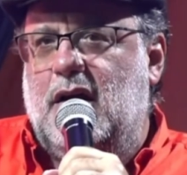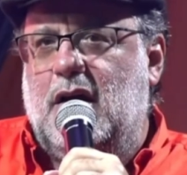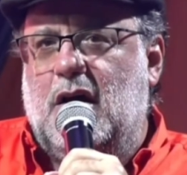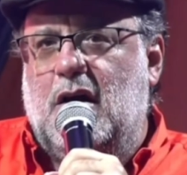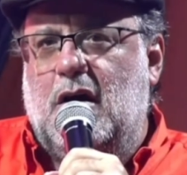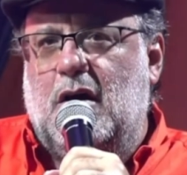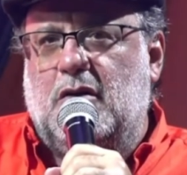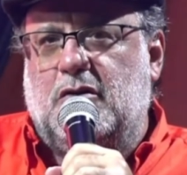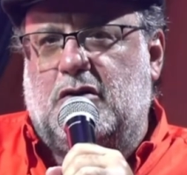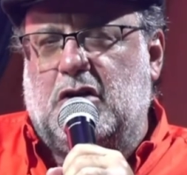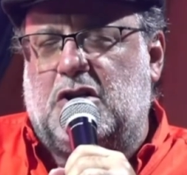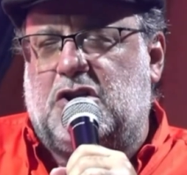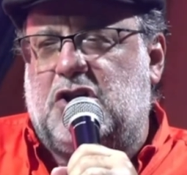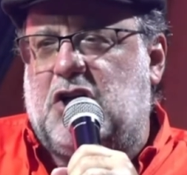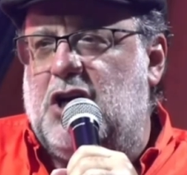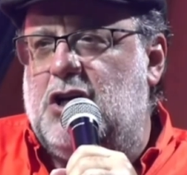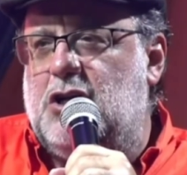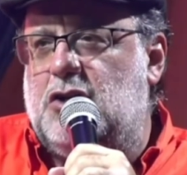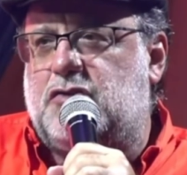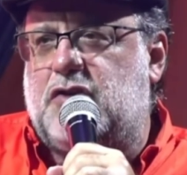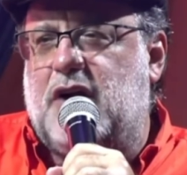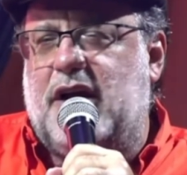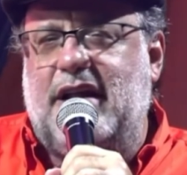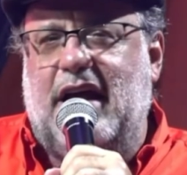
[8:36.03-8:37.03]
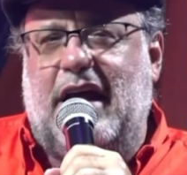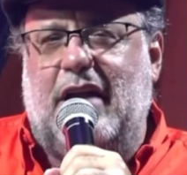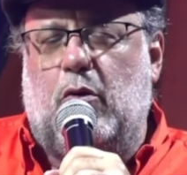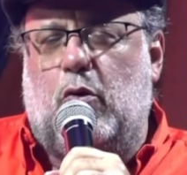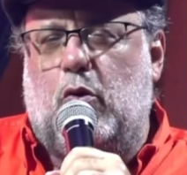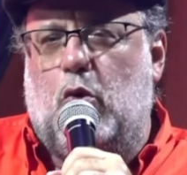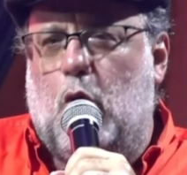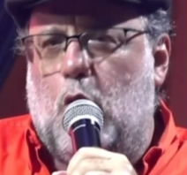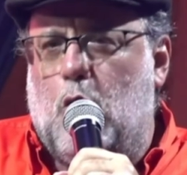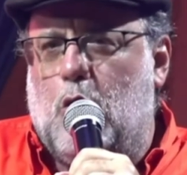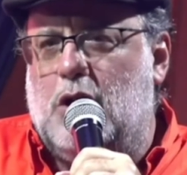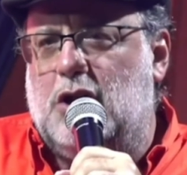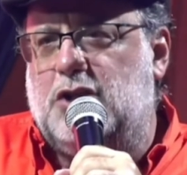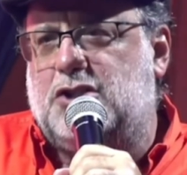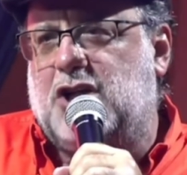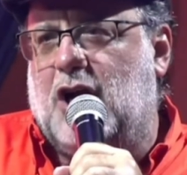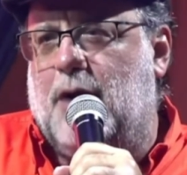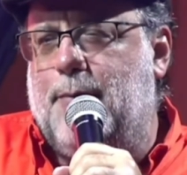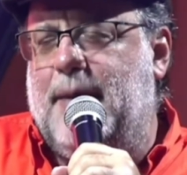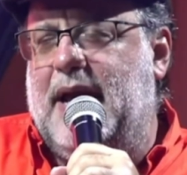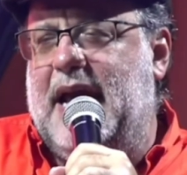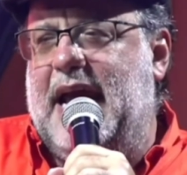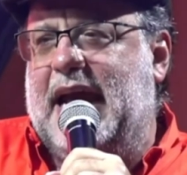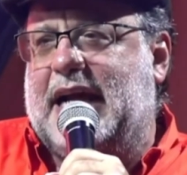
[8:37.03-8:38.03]
to children in rural
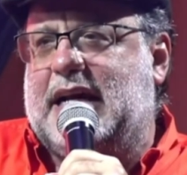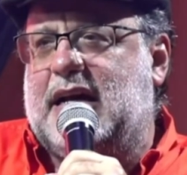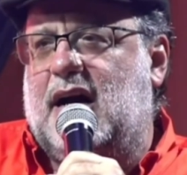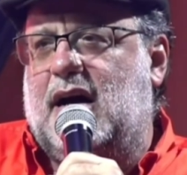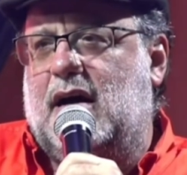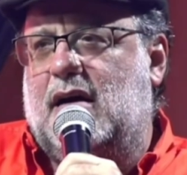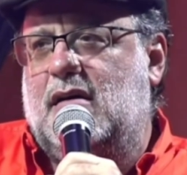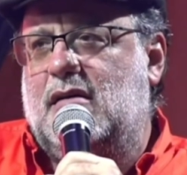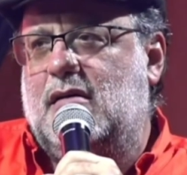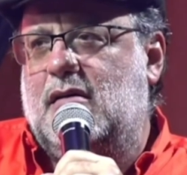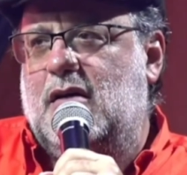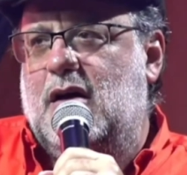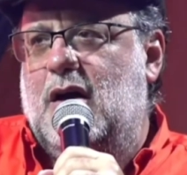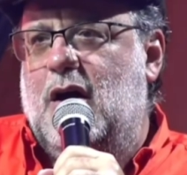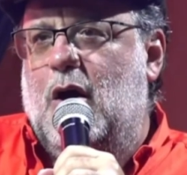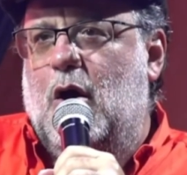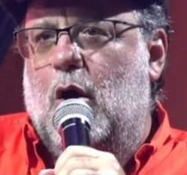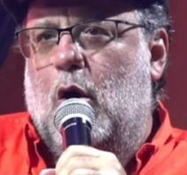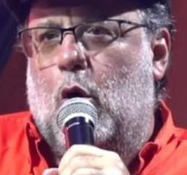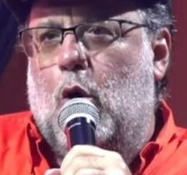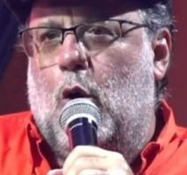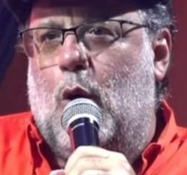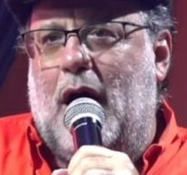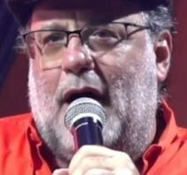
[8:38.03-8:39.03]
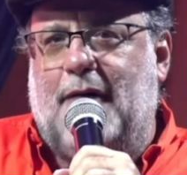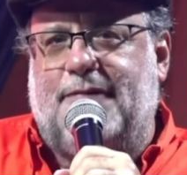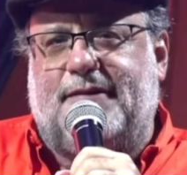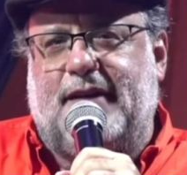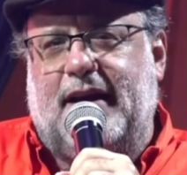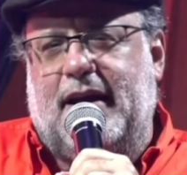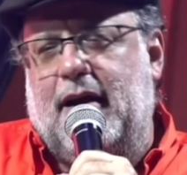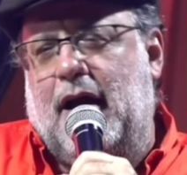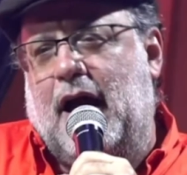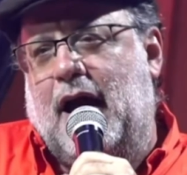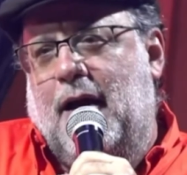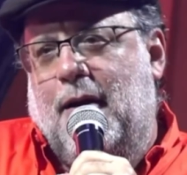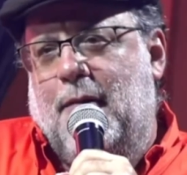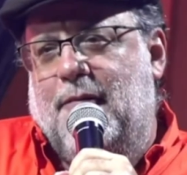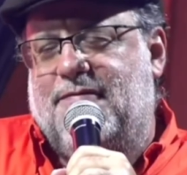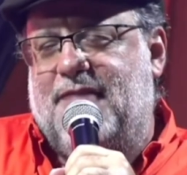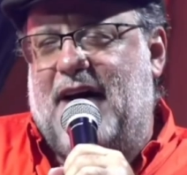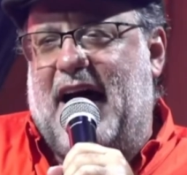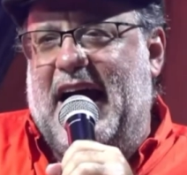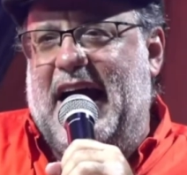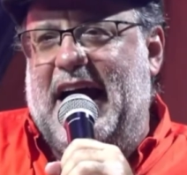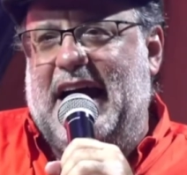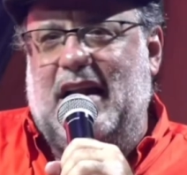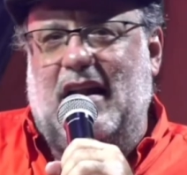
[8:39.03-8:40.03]
Jamaica who have to
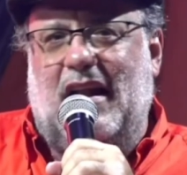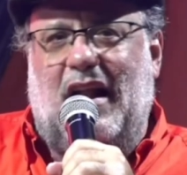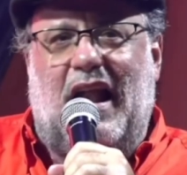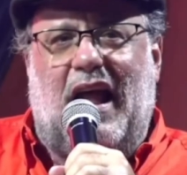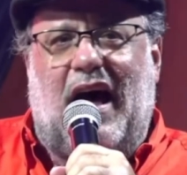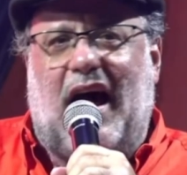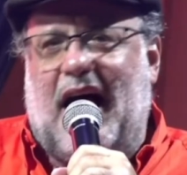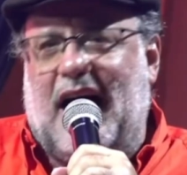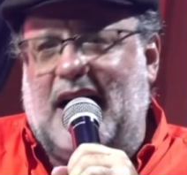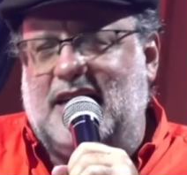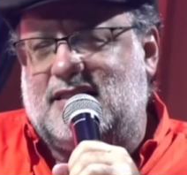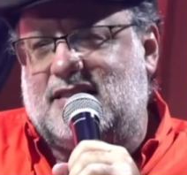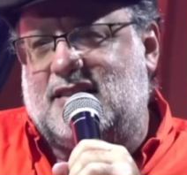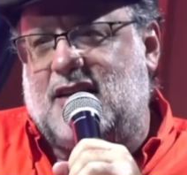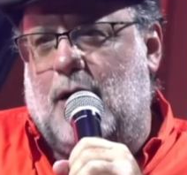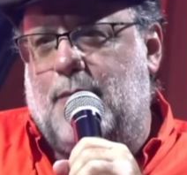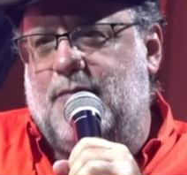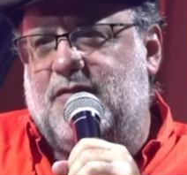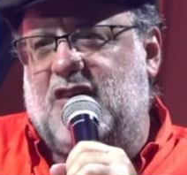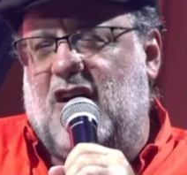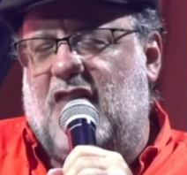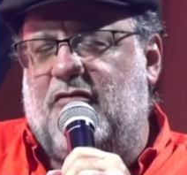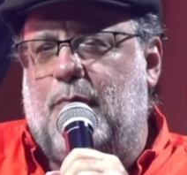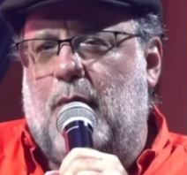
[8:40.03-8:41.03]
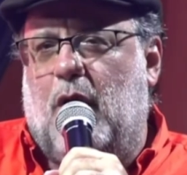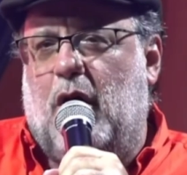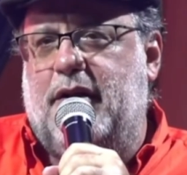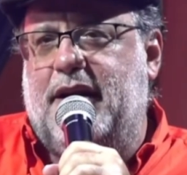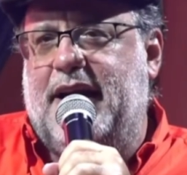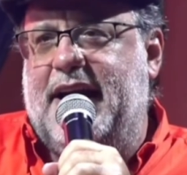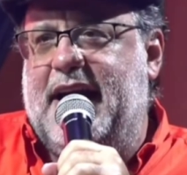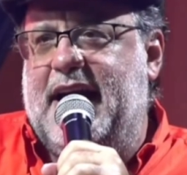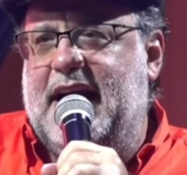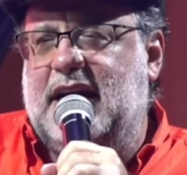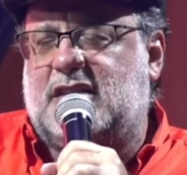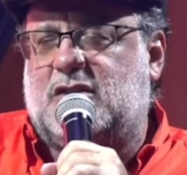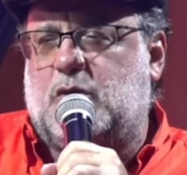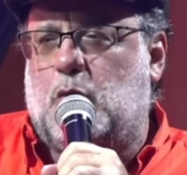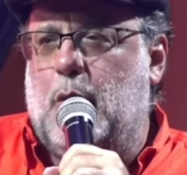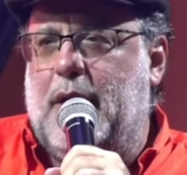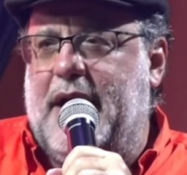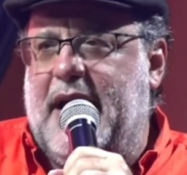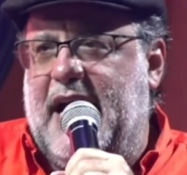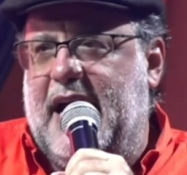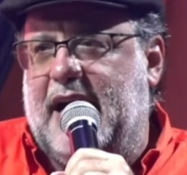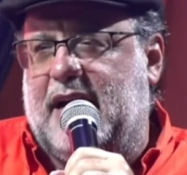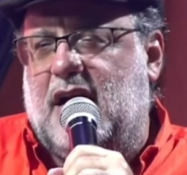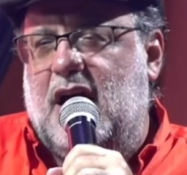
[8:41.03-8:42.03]
find large sums of money each
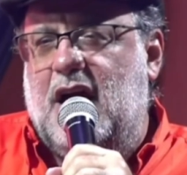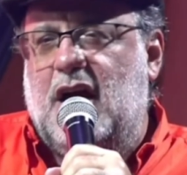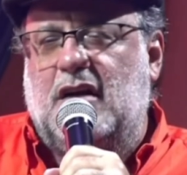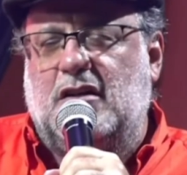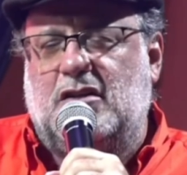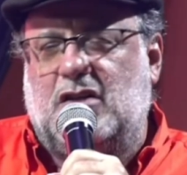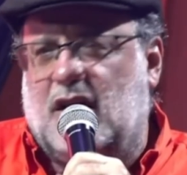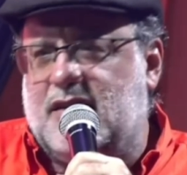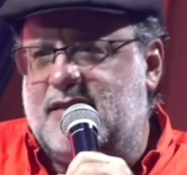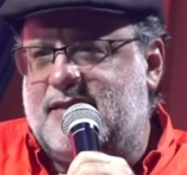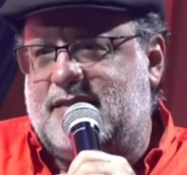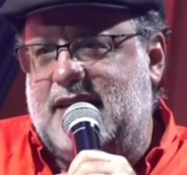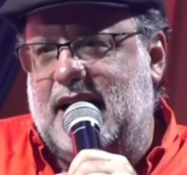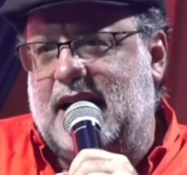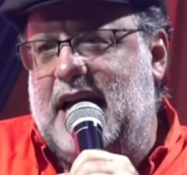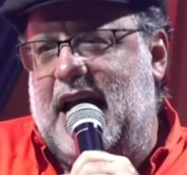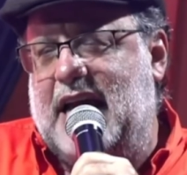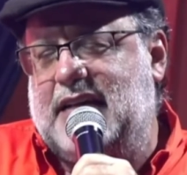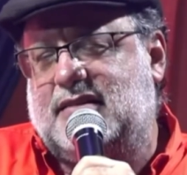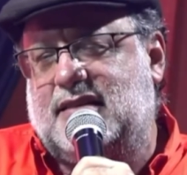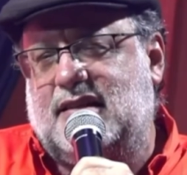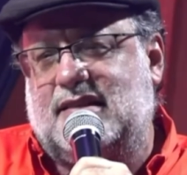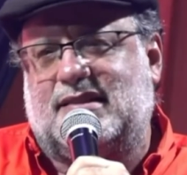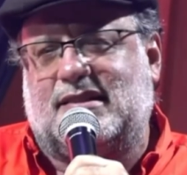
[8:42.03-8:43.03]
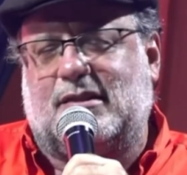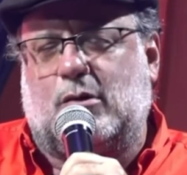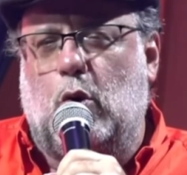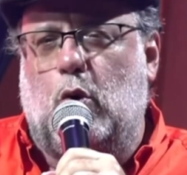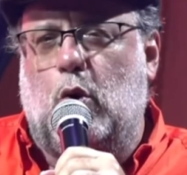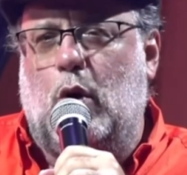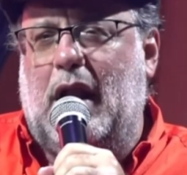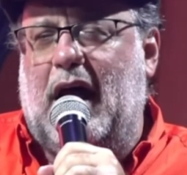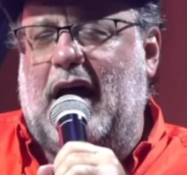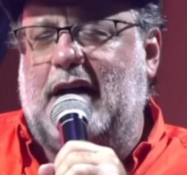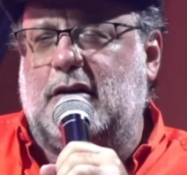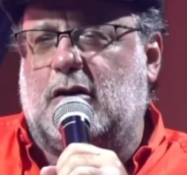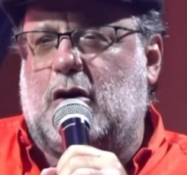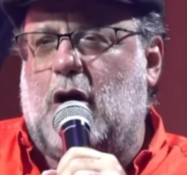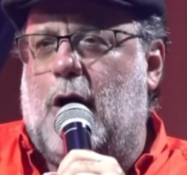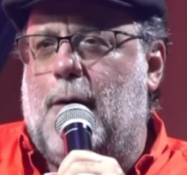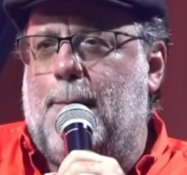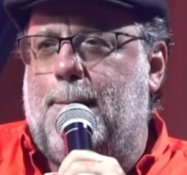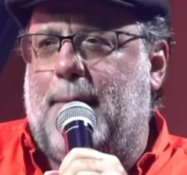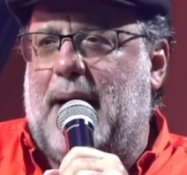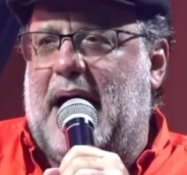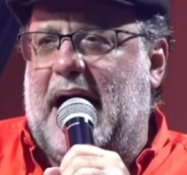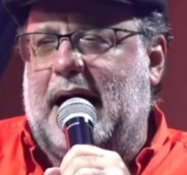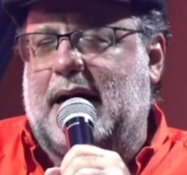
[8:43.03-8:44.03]
week just to get to school and
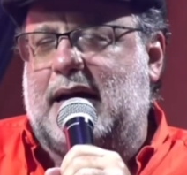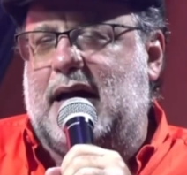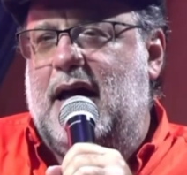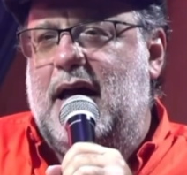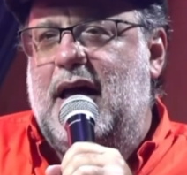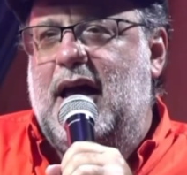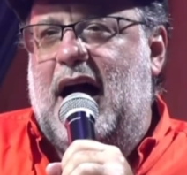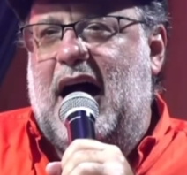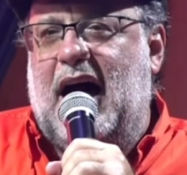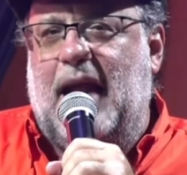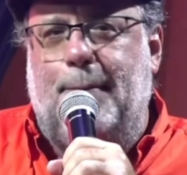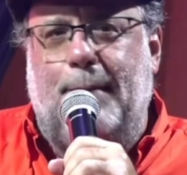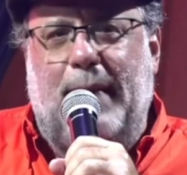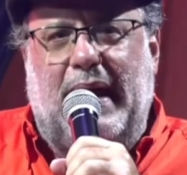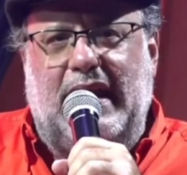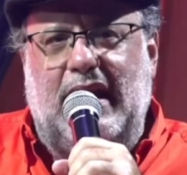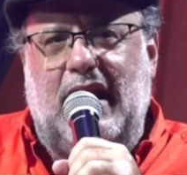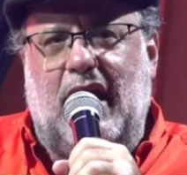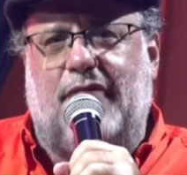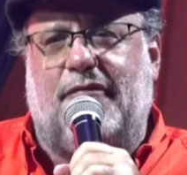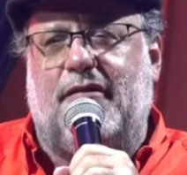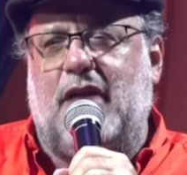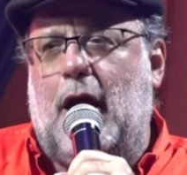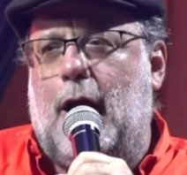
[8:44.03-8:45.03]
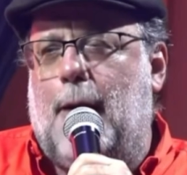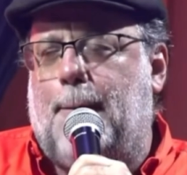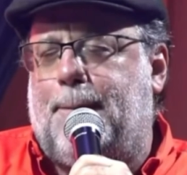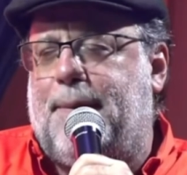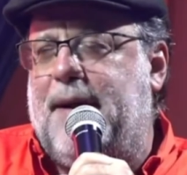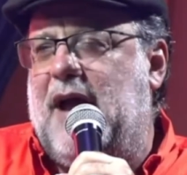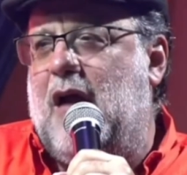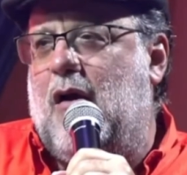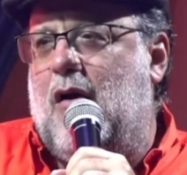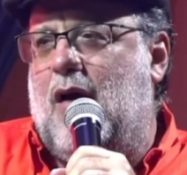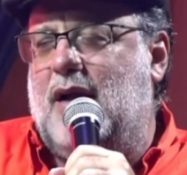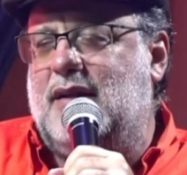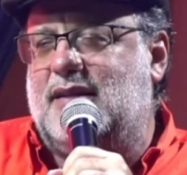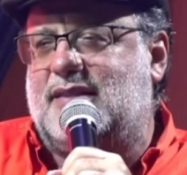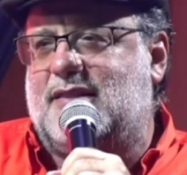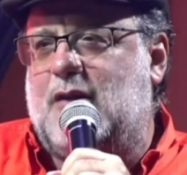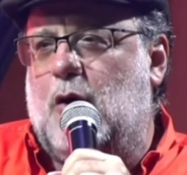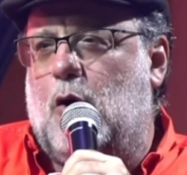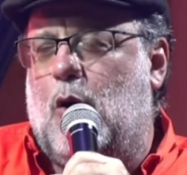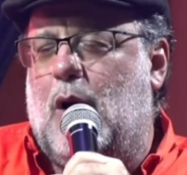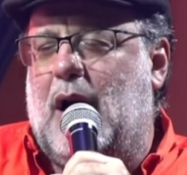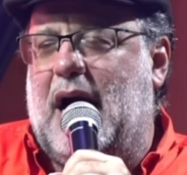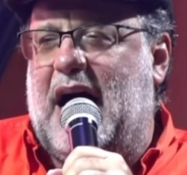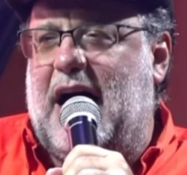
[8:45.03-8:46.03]
come back. And many of their parents
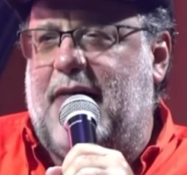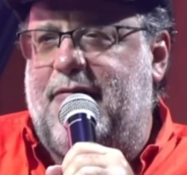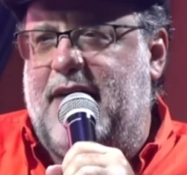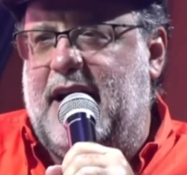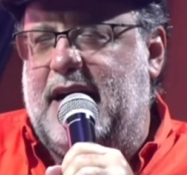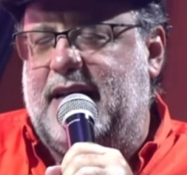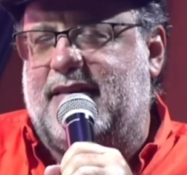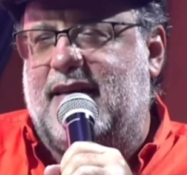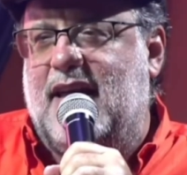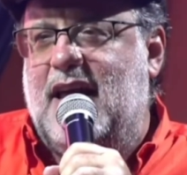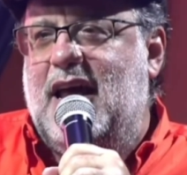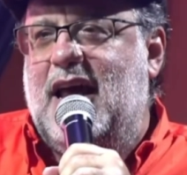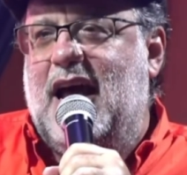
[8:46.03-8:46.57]
don't have it.